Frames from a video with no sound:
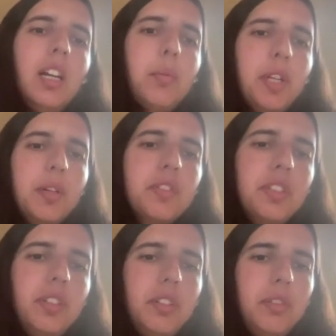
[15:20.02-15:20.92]
and we
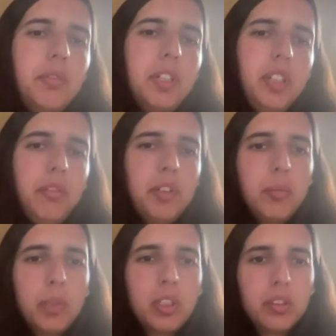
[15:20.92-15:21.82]
consider 4
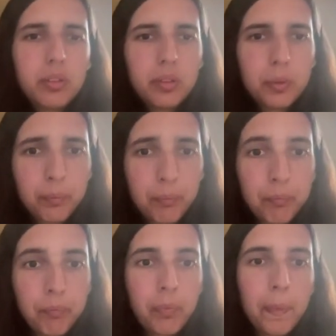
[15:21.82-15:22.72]
different models.
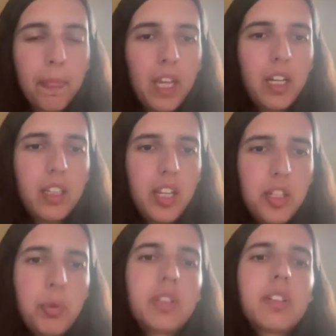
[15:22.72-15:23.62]

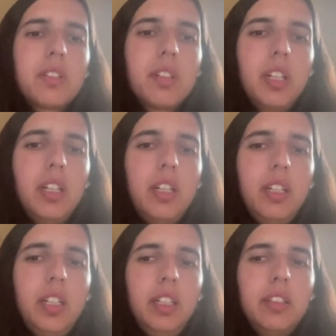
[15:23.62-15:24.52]
These ones
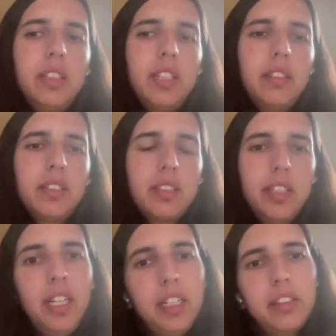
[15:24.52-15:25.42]
here that I listed
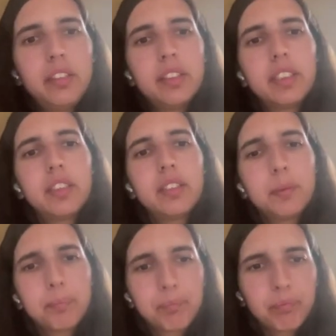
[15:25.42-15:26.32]
here, and
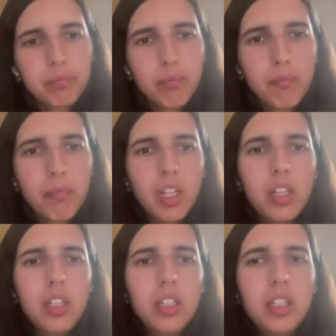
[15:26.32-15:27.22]

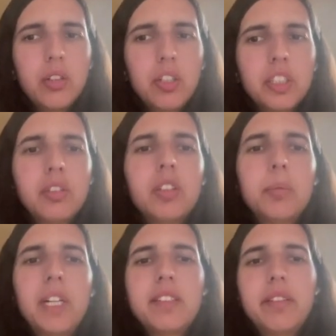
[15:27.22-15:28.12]
according to the
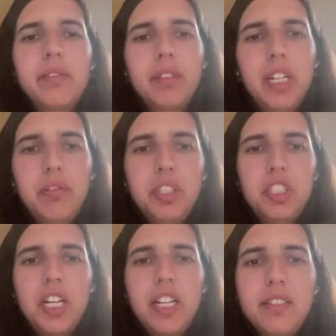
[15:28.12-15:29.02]
best
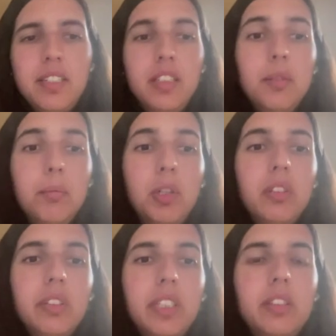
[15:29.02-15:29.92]
average IC, the
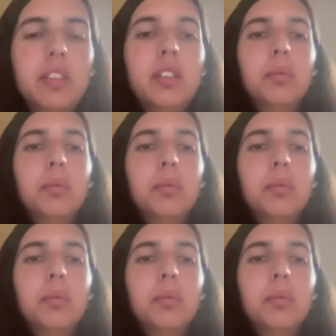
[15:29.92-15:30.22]
model that